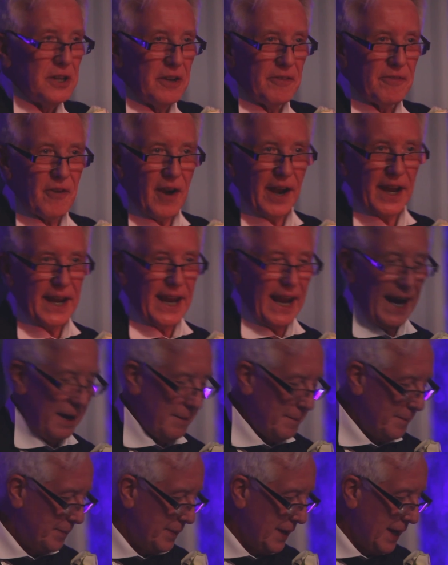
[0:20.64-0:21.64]
and Frankie,
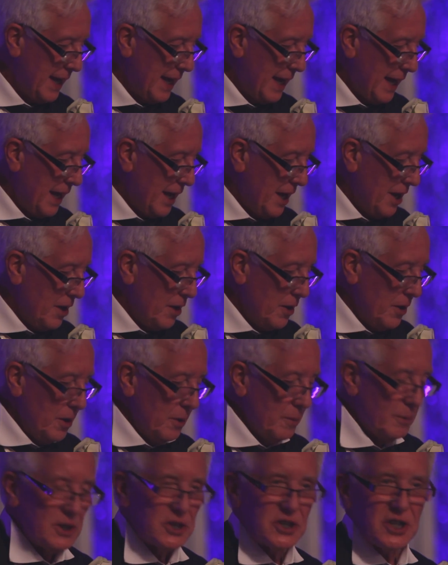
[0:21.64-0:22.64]

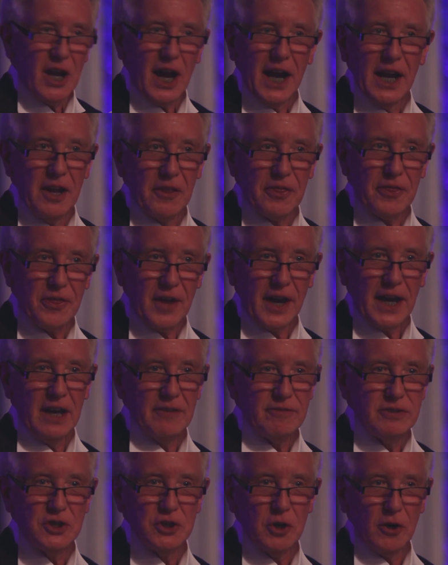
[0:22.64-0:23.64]
we'd just like to thank you
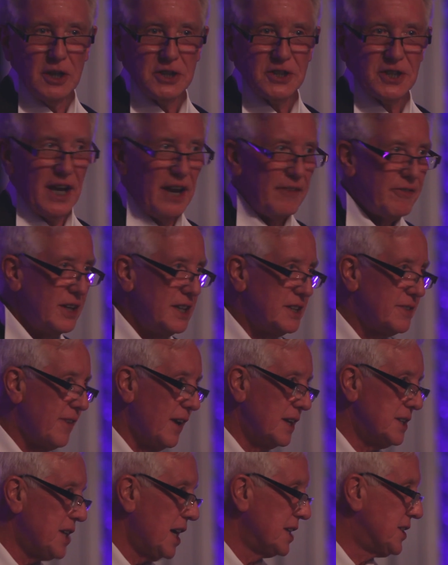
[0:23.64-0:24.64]
for joining us today for this
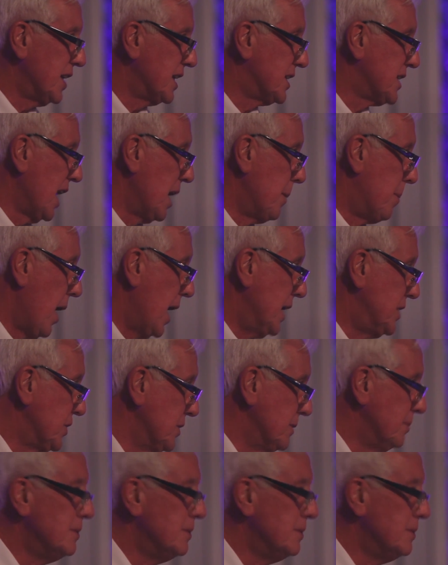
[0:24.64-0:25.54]
fantastic celebration.